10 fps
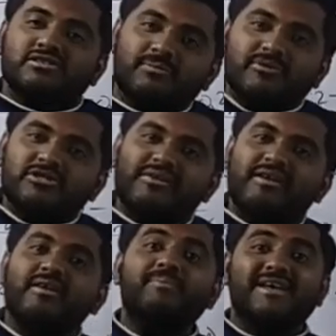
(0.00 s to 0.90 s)
Suppose you are
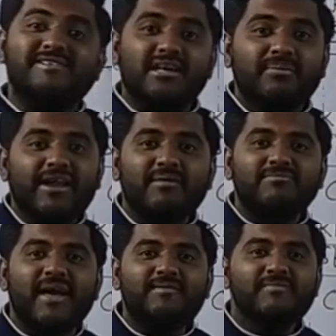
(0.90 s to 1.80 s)
having basic
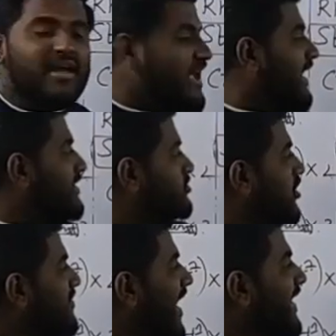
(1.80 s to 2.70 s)
medium, then
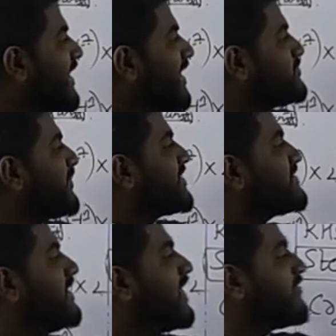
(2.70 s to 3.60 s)
instead of adding H plus
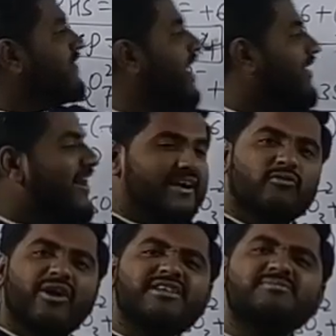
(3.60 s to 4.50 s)
here, we have added
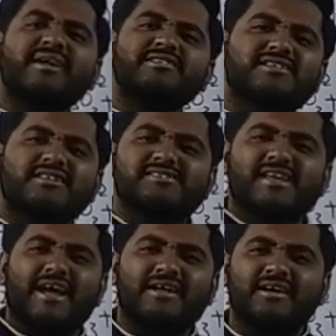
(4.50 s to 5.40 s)
OH minus in this
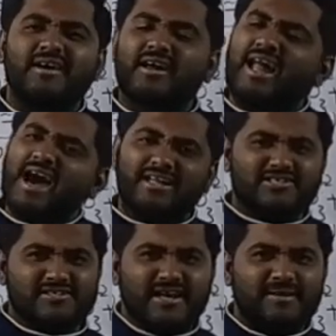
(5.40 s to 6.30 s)
side,
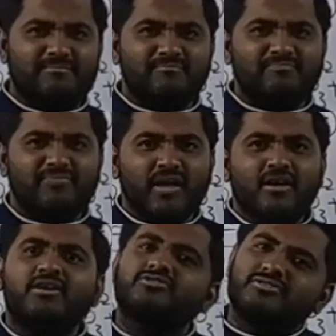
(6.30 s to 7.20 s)
RHS side.
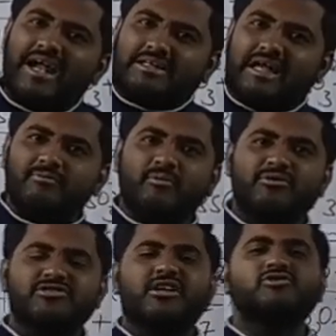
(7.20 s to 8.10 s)
So that type of
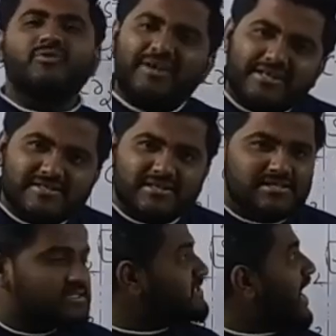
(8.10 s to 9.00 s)
question also we'll
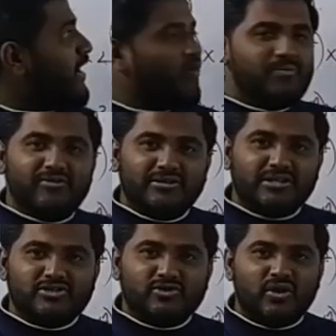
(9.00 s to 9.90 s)
discuss. I hope you
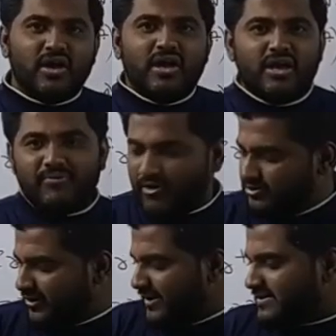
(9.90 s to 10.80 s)
understood. If you
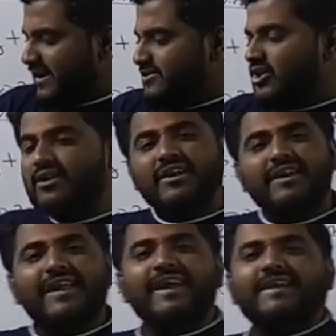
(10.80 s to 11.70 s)
want to take a screenshot, you
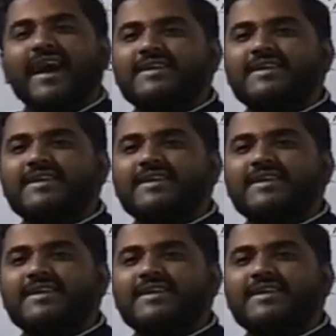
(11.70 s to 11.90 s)
can take it,